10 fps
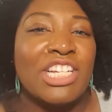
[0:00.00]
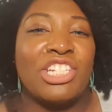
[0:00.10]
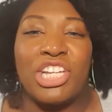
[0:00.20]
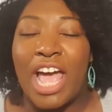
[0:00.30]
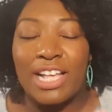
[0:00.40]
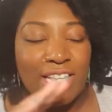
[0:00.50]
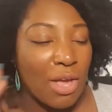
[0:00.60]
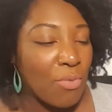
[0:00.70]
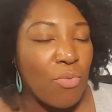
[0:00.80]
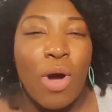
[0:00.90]
She has
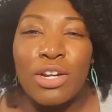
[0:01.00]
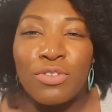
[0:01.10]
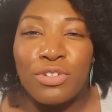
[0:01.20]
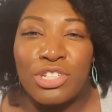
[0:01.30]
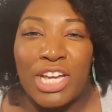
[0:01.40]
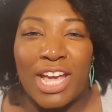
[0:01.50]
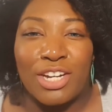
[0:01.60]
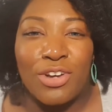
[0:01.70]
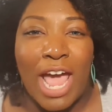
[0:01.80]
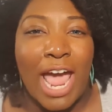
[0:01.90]
a wonderful
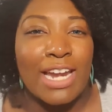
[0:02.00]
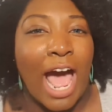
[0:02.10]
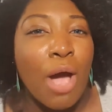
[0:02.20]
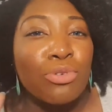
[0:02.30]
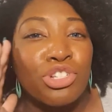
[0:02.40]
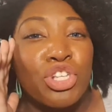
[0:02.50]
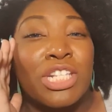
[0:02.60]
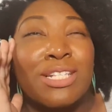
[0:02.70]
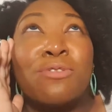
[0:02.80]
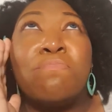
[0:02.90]
channel and I was
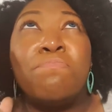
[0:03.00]
just